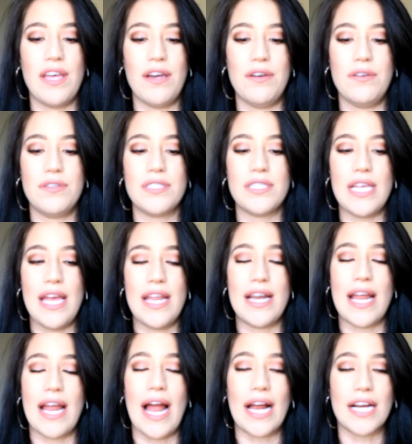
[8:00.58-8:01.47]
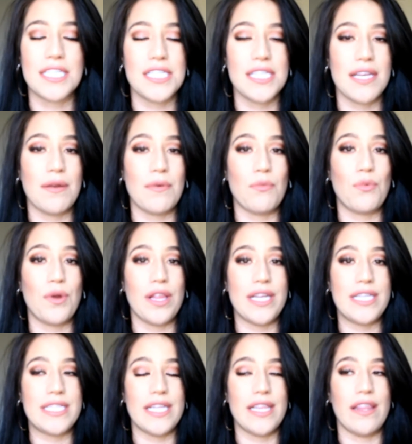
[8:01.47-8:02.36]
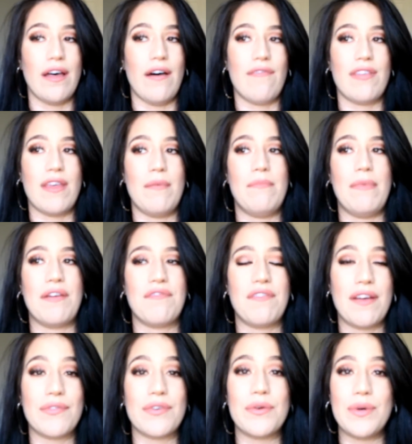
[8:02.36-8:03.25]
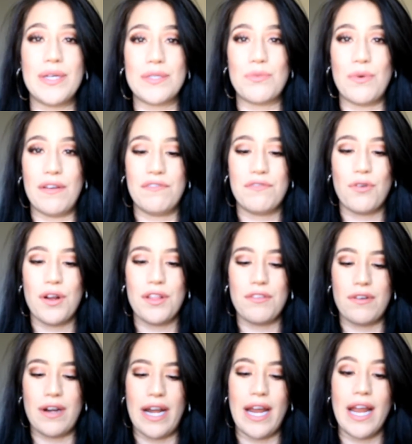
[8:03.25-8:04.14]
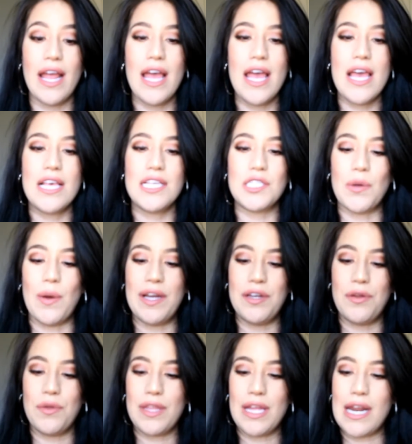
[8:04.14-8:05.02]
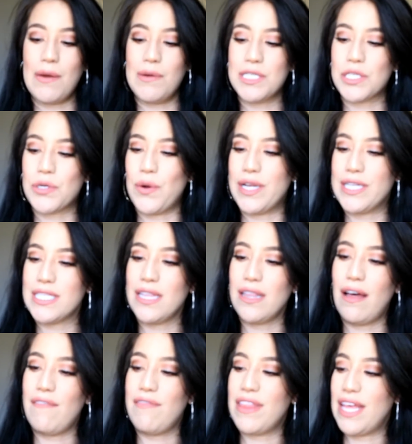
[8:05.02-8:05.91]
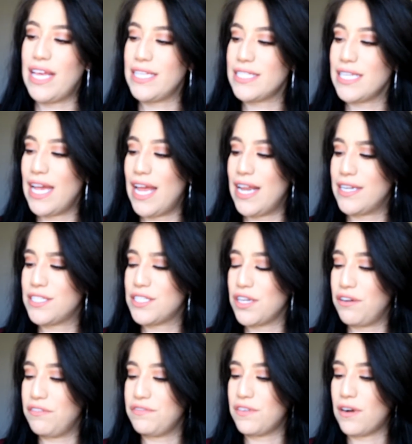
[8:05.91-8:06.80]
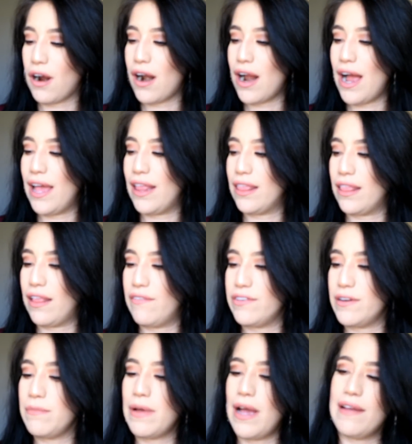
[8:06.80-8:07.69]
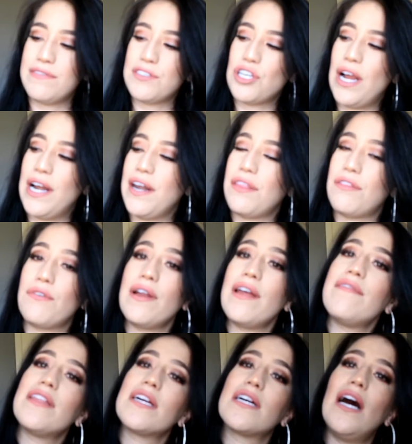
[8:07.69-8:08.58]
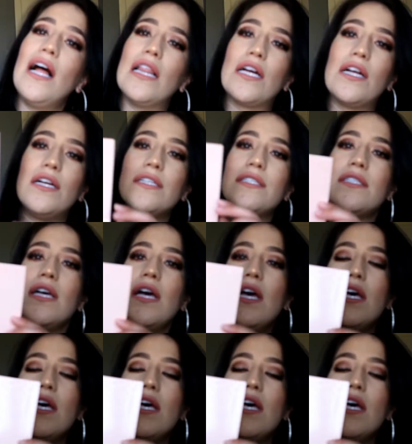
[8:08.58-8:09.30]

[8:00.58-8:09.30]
those, and I actually really did love them. My favorite was 143, so I knew that I was going to love this, and so far I love them. I've tried 3 of the colors.